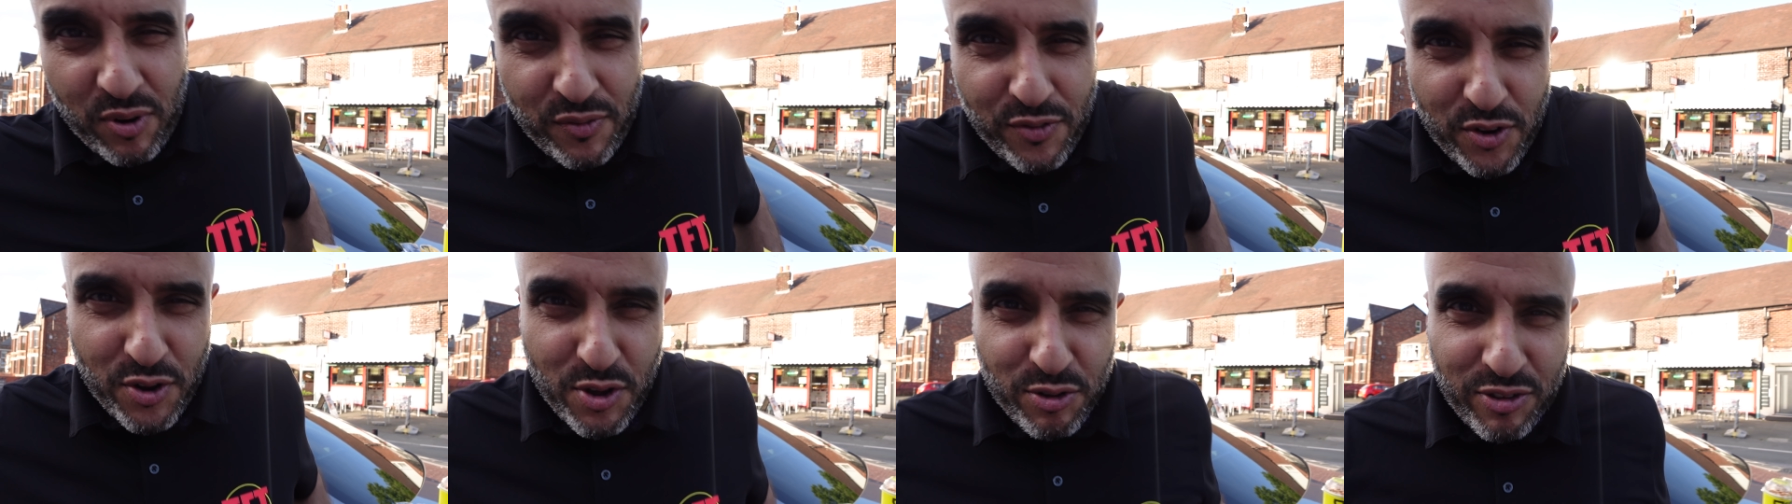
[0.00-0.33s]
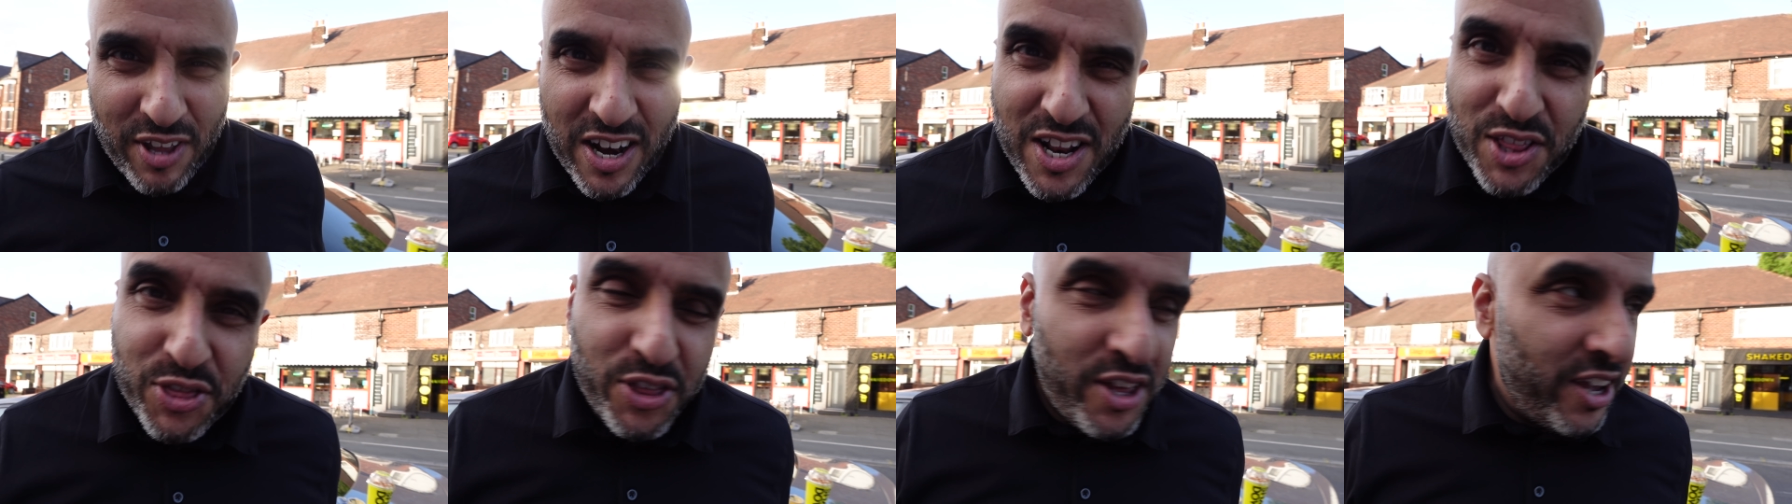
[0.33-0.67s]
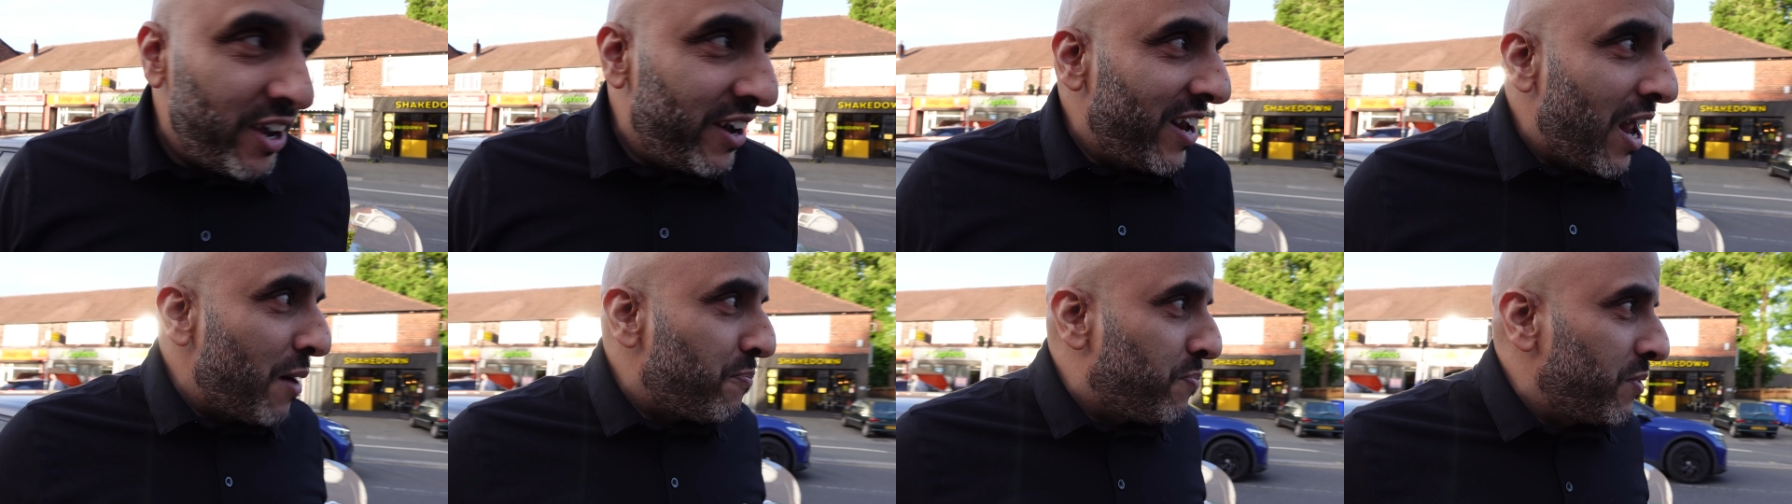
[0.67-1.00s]
reviews. Anything
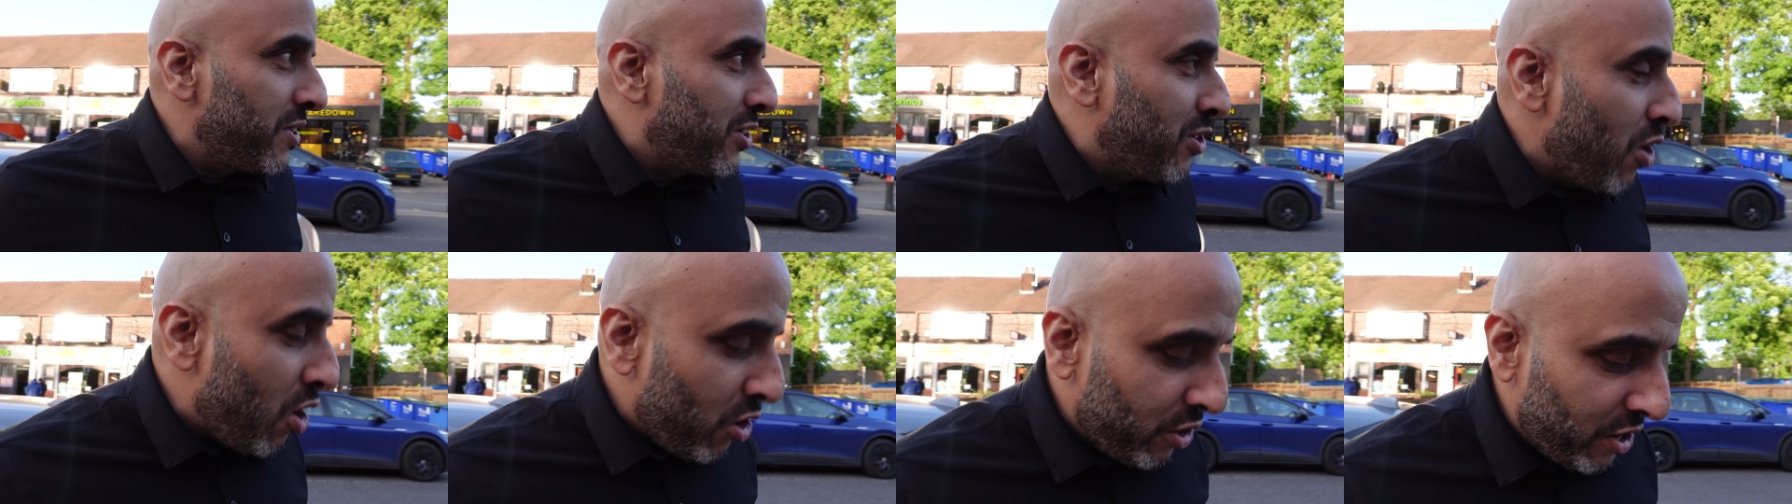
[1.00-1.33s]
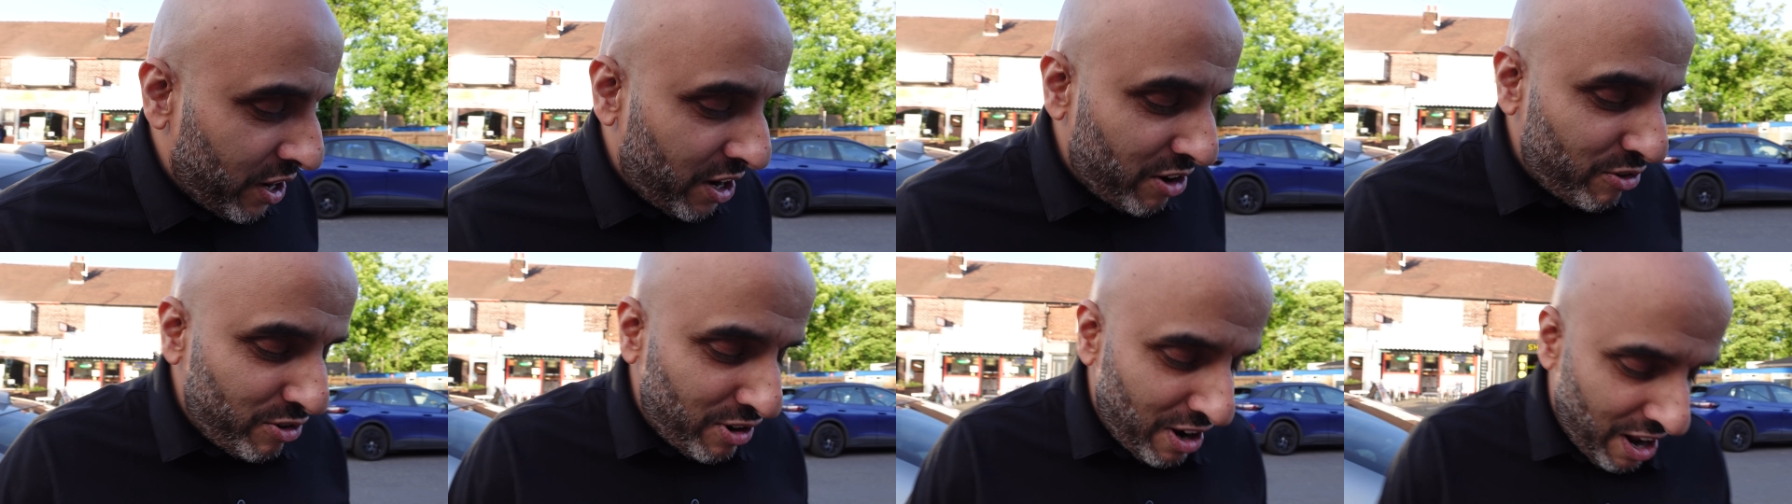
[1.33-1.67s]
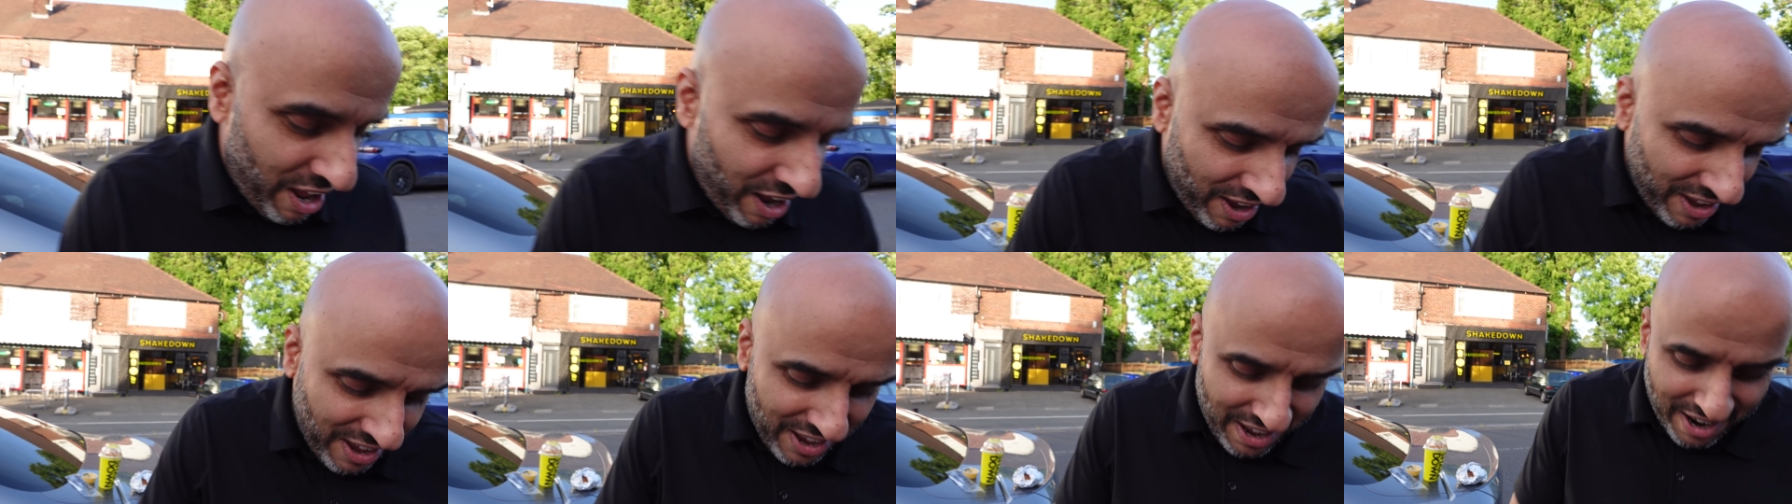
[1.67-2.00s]
can happen, can't it? Really.
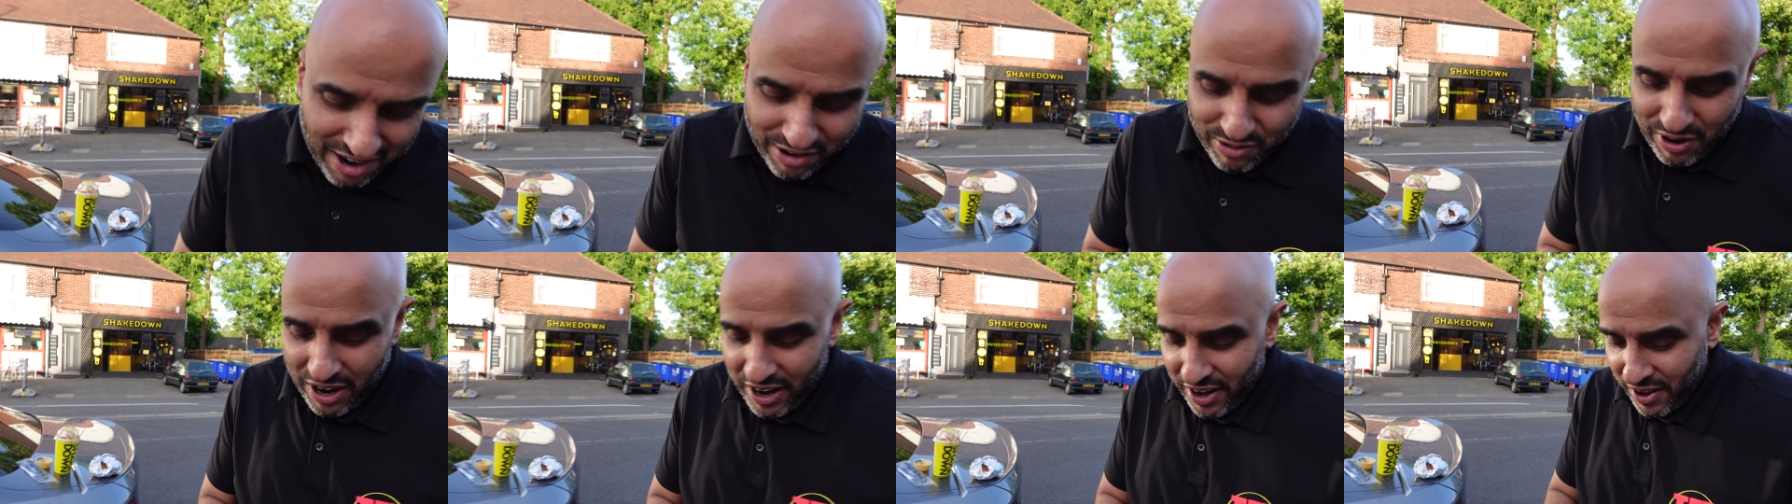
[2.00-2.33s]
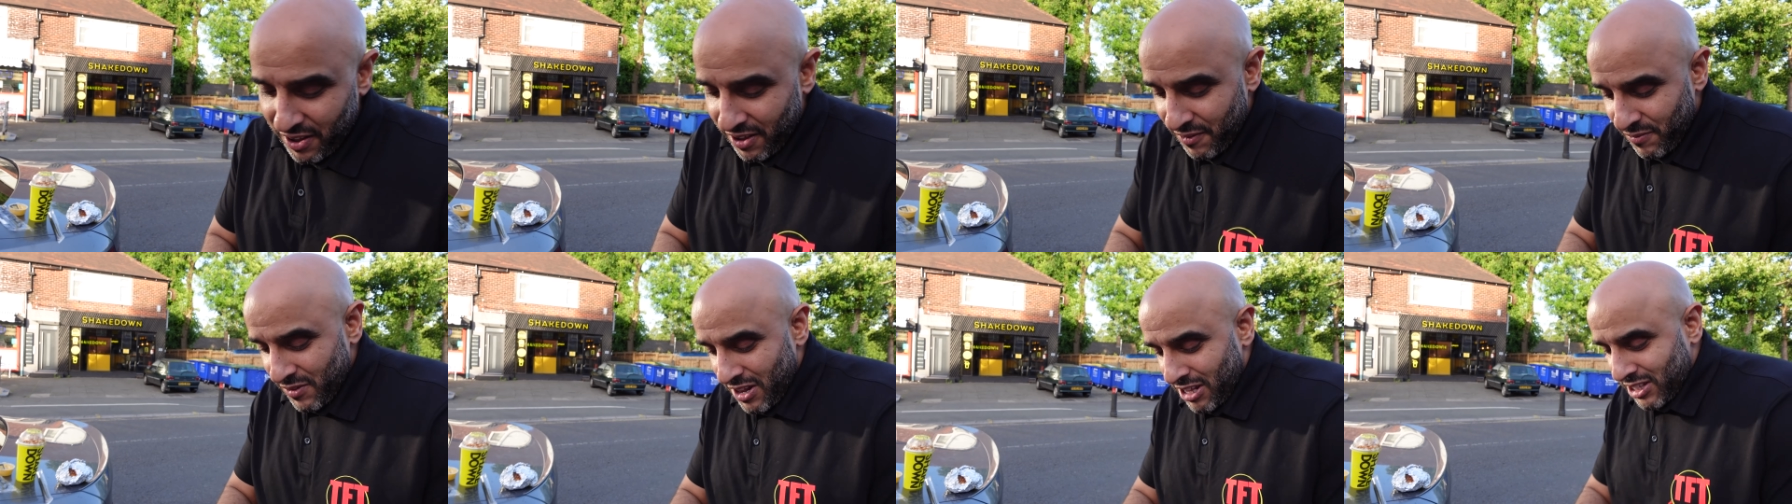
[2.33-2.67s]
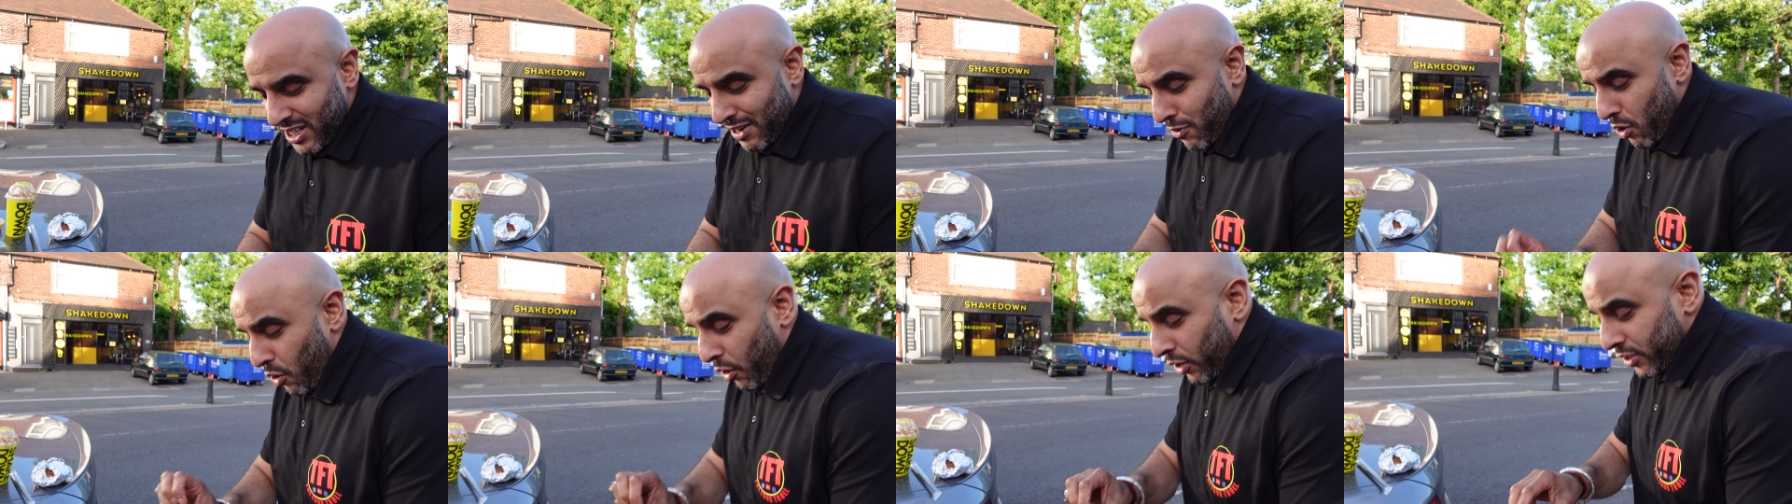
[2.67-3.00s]
Right, let's
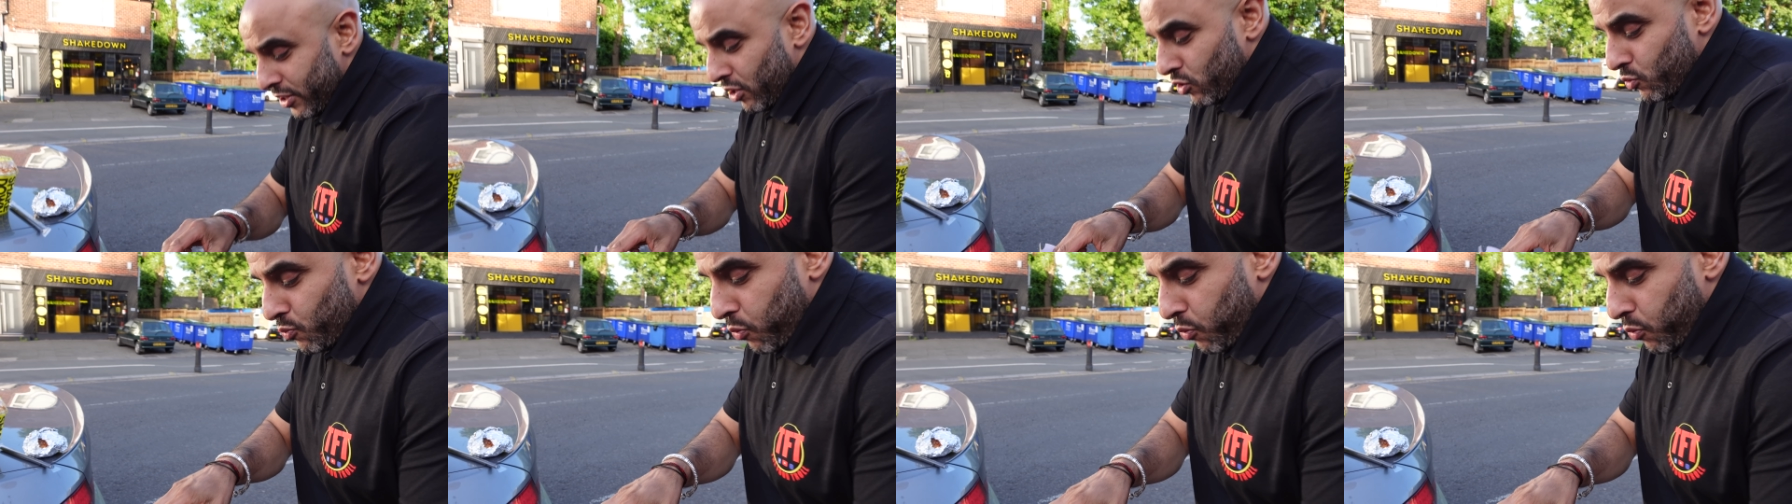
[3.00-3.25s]
have a look at this